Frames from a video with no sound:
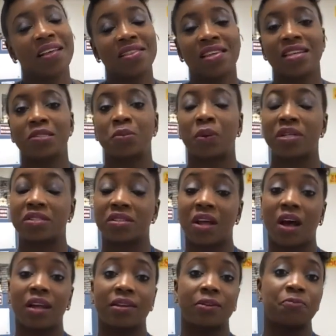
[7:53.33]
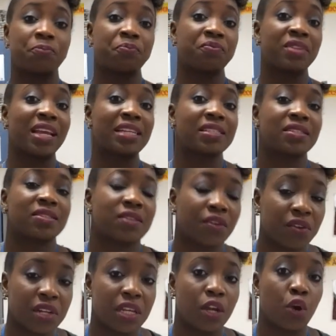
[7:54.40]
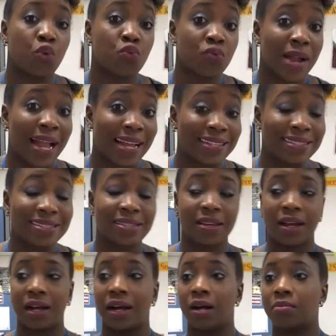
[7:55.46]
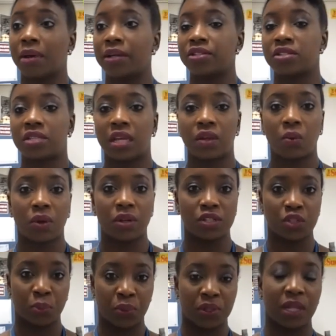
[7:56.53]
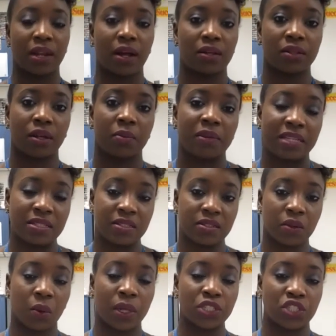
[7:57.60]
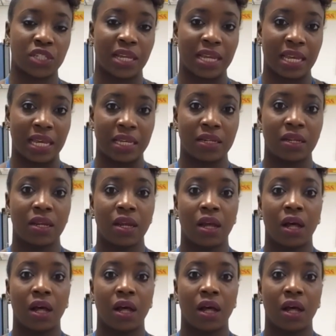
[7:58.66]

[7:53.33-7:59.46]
This was not necessarily a rant. Um, I just kind of wanted to put that out there because it's a question I get